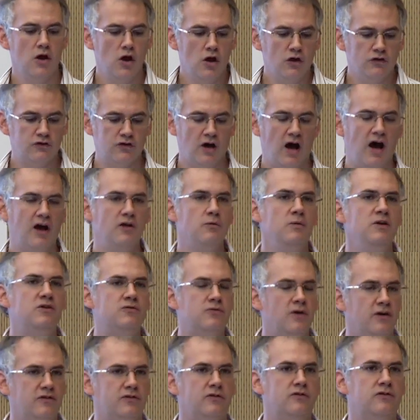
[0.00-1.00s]
So how do we
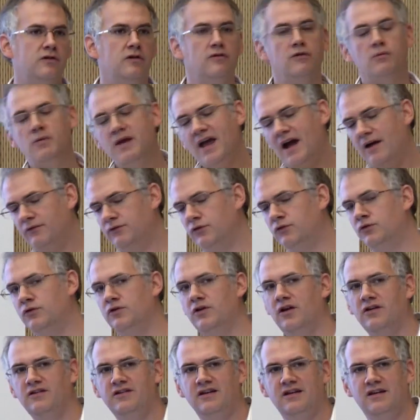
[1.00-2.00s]
trust the server? We have to turn
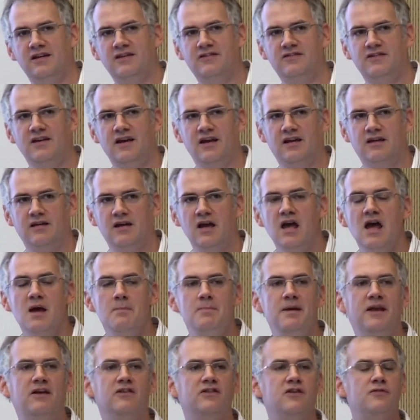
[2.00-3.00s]
on DNSSEC.
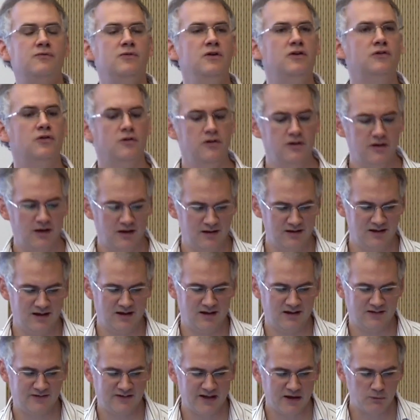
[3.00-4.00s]
Because if we turned on
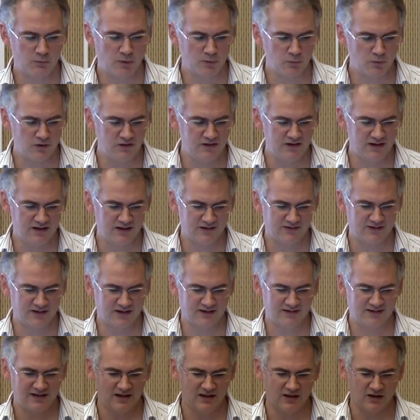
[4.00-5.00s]
DNSSEC, what would
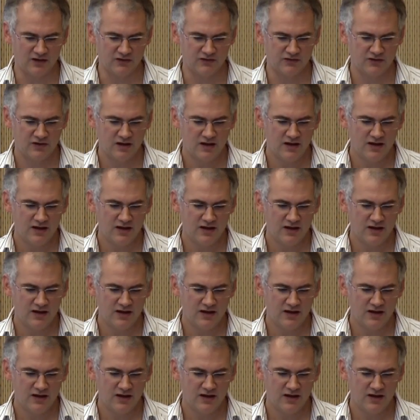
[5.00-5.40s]
DNSSEC tell us?